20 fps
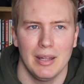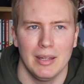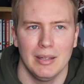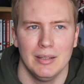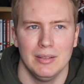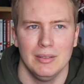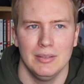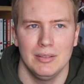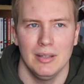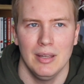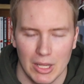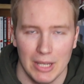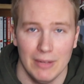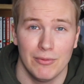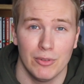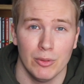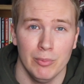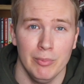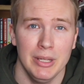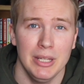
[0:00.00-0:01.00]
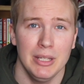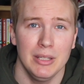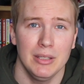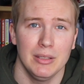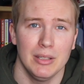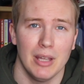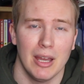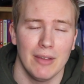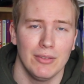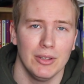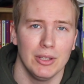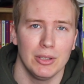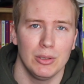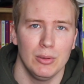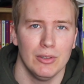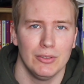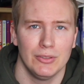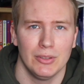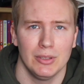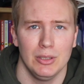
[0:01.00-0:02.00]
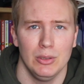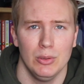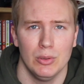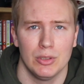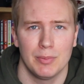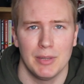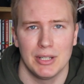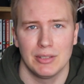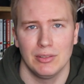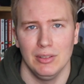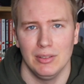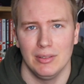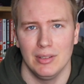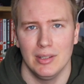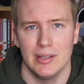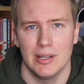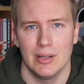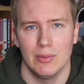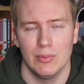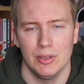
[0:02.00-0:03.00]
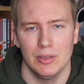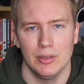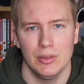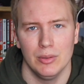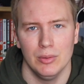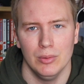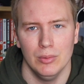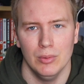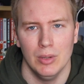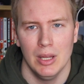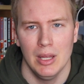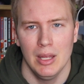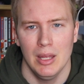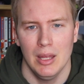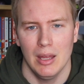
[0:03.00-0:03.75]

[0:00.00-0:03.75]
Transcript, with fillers: and and for me, I feel like you you especially see that when you